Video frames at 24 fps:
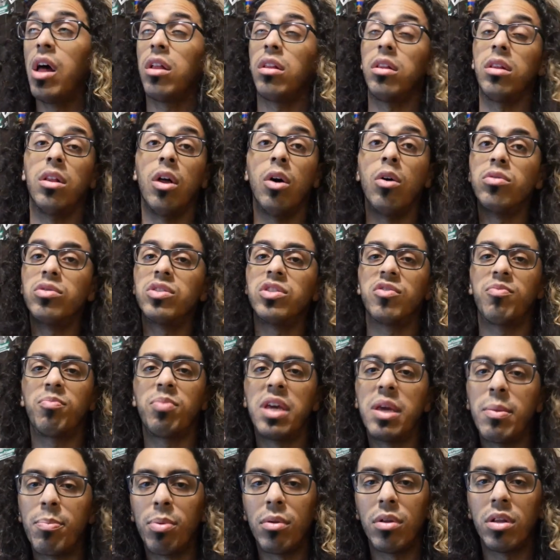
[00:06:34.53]
Loads of
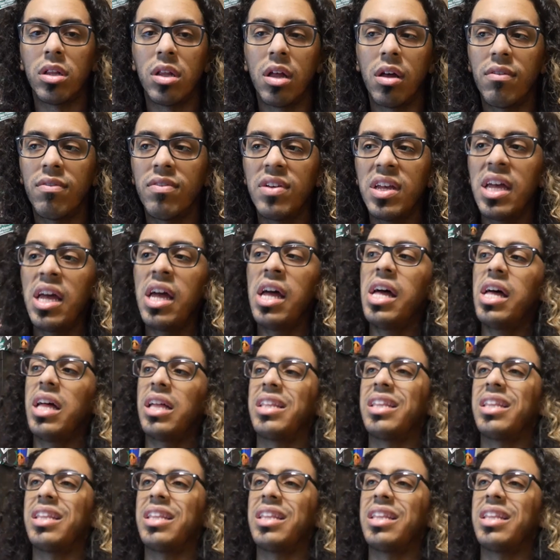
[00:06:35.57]
people love it.